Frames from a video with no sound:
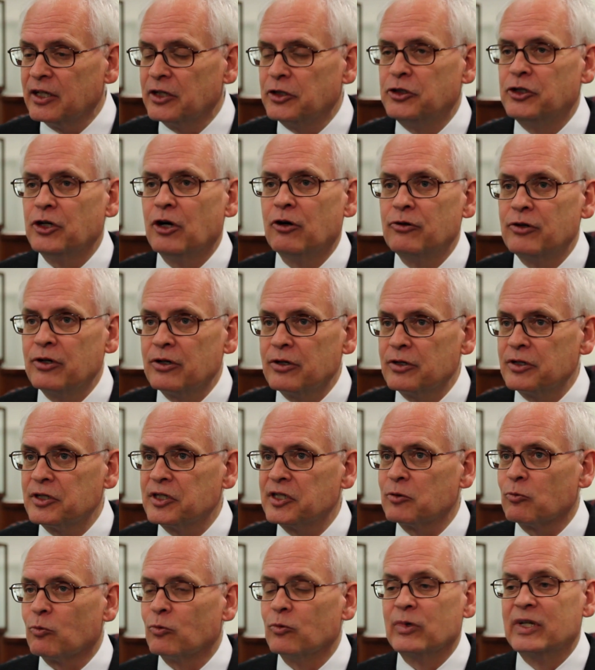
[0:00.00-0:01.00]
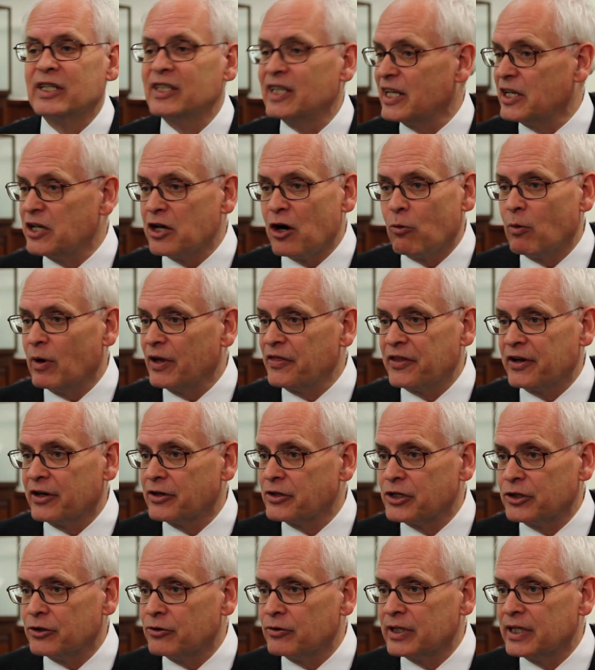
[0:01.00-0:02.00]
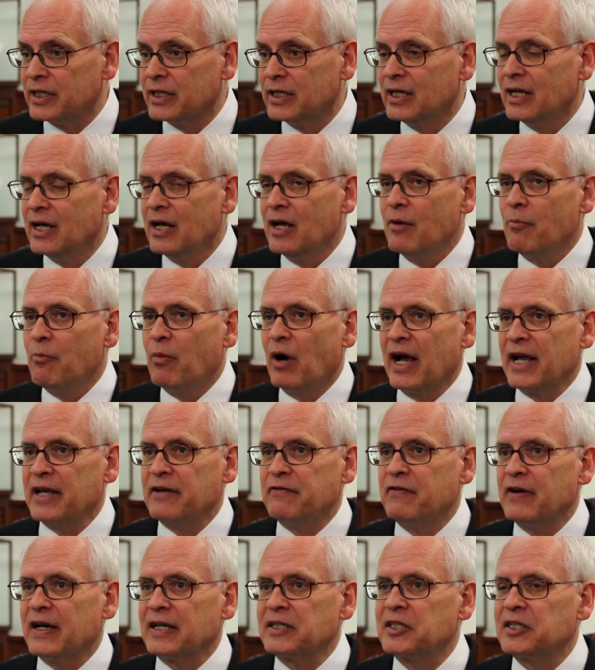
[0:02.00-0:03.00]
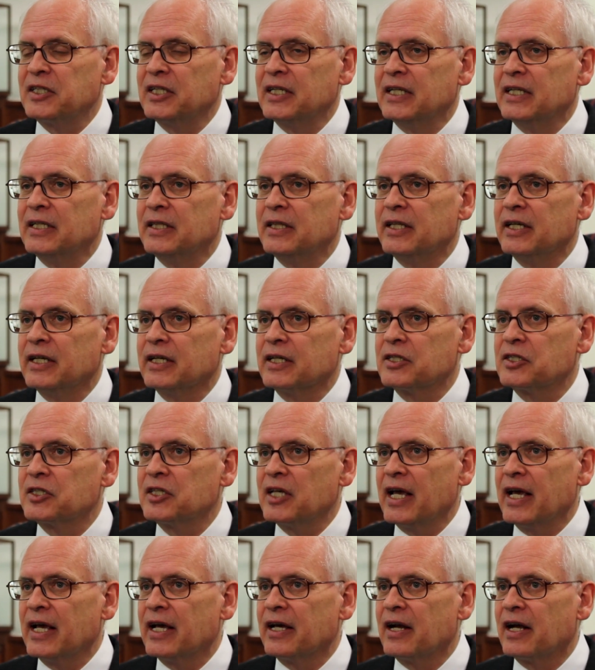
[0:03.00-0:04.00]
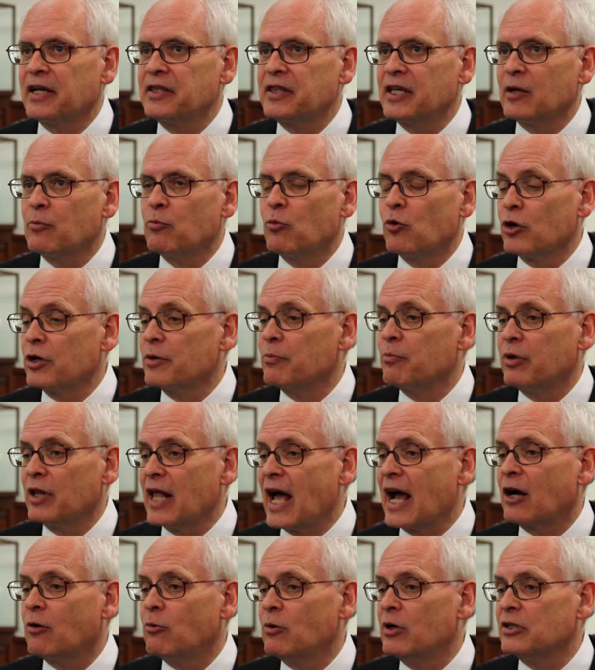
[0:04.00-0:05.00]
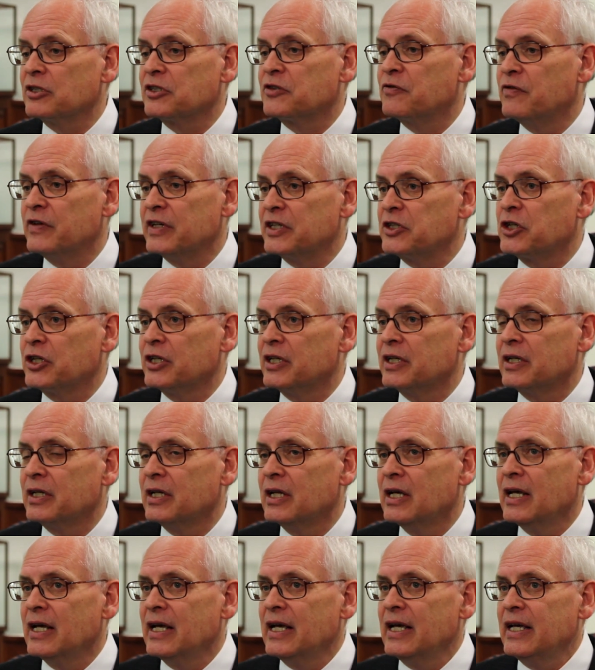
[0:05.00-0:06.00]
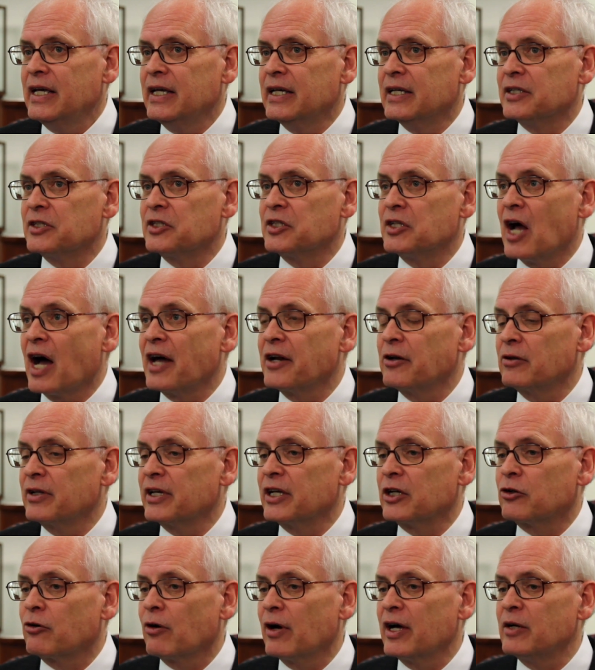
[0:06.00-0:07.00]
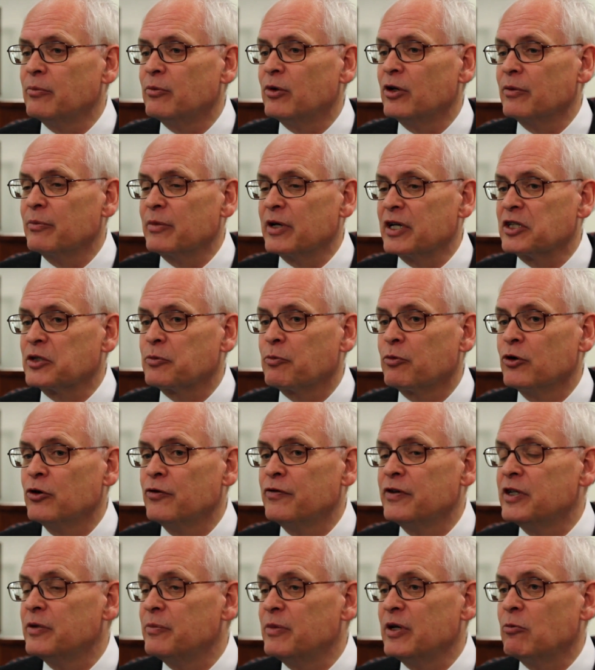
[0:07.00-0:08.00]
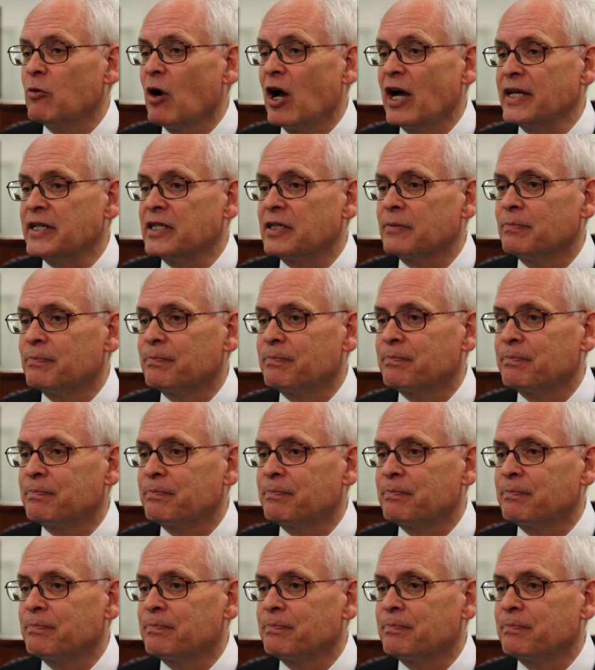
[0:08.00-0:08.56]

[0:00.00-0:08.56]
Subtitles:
The donors really know what they're doing by investing in this, and I think Morton Blackwell's vision is not only incredible, but it's proven to be right.